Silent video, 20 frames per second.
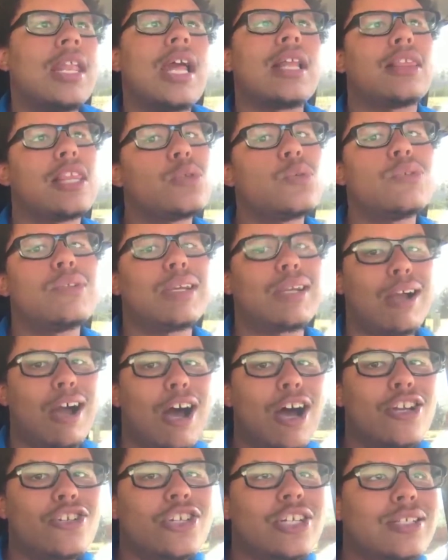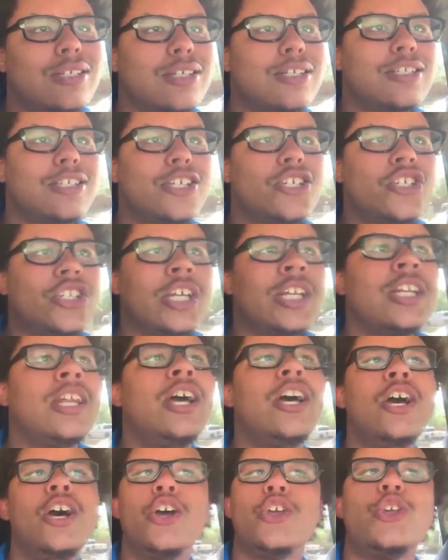Like, this was a conscious decision.
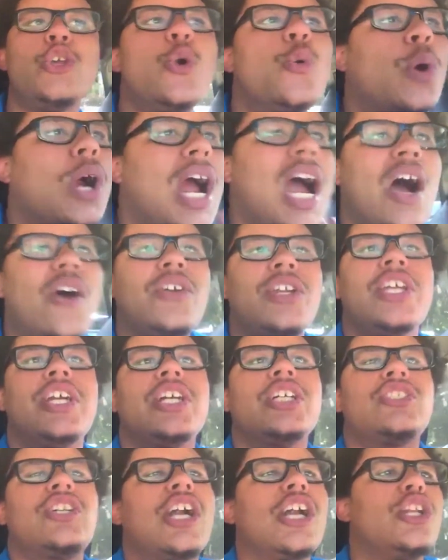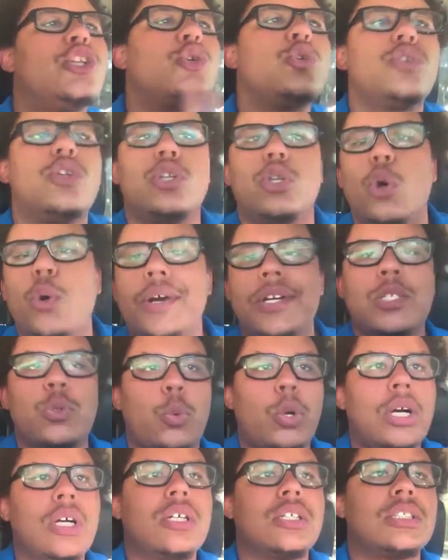You were out here trying to do the
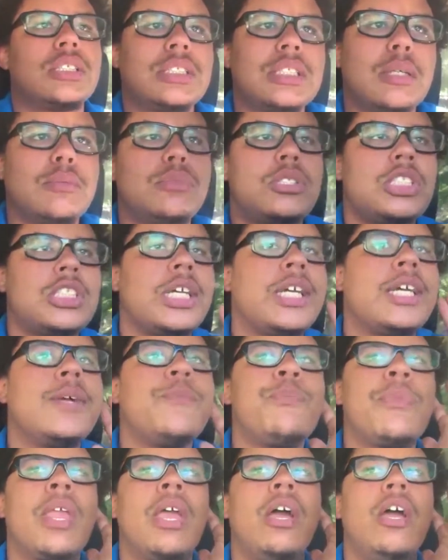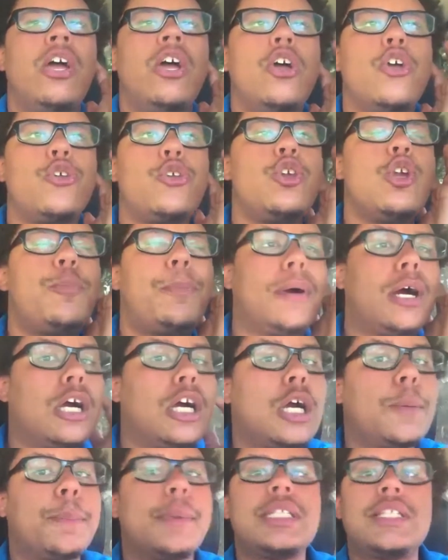Lord's work or some shit. You
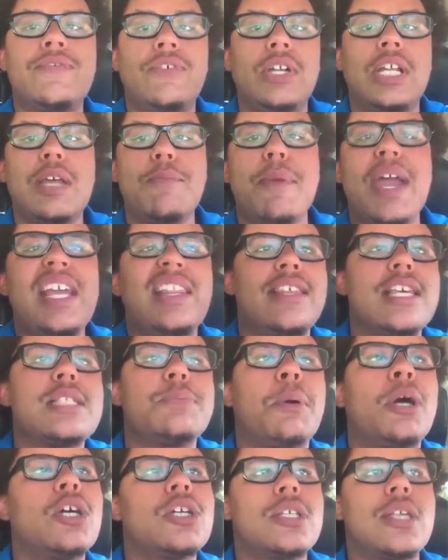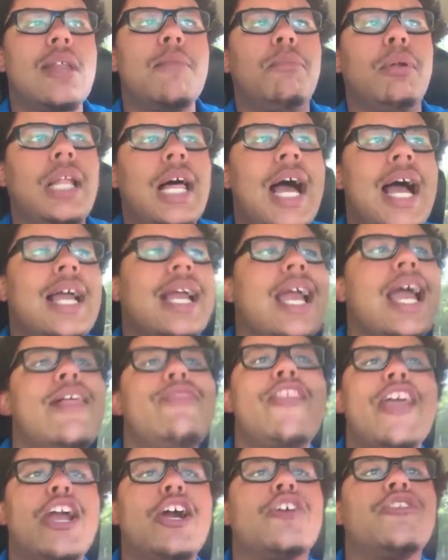purposefully made this person black,
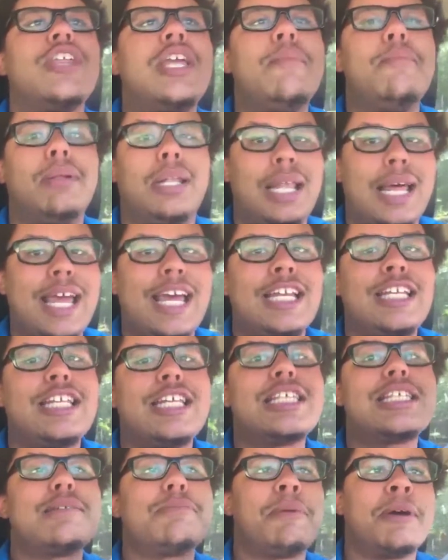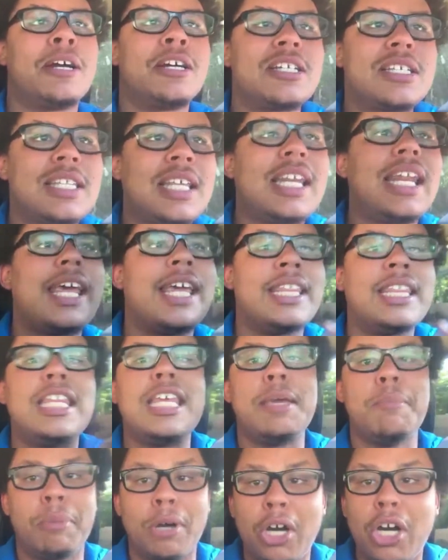and they are the blandest person in
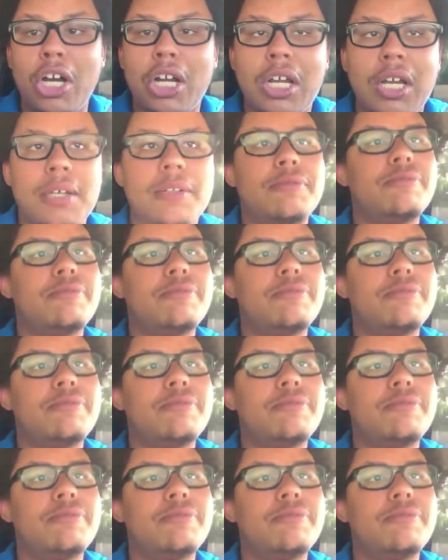the book.